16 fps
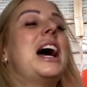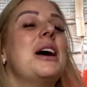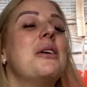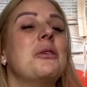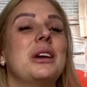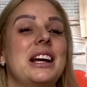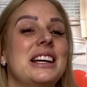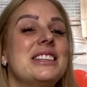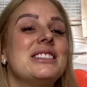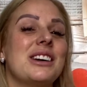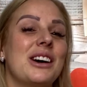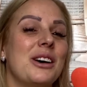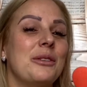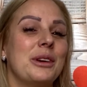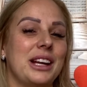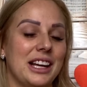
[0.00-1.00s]
when I
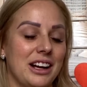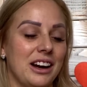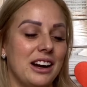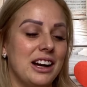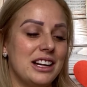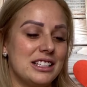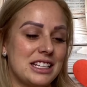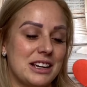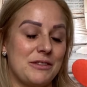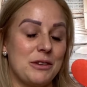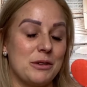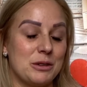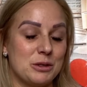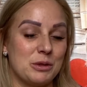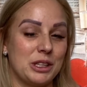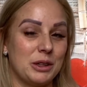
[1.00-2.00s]
saw what I got, if it
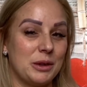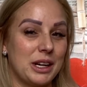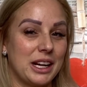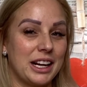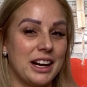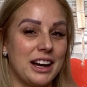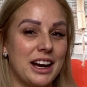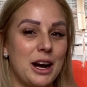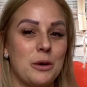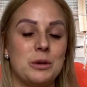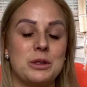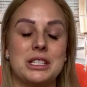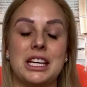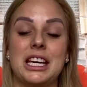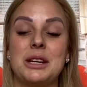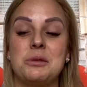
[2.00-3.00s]
was really what I got, I was
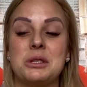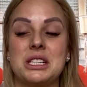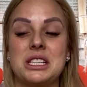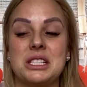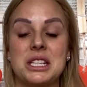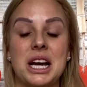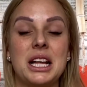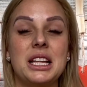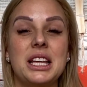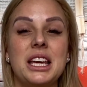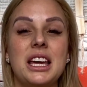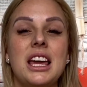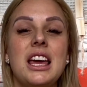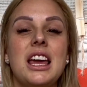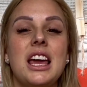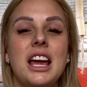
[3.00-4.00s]
like, it was exactly
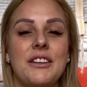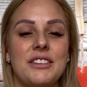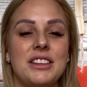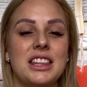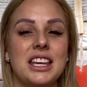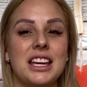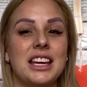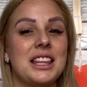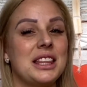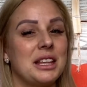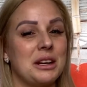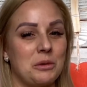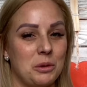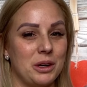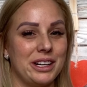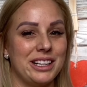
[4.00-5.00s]
everything that I
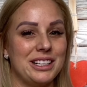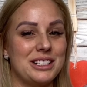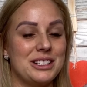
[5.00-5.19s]
wanted.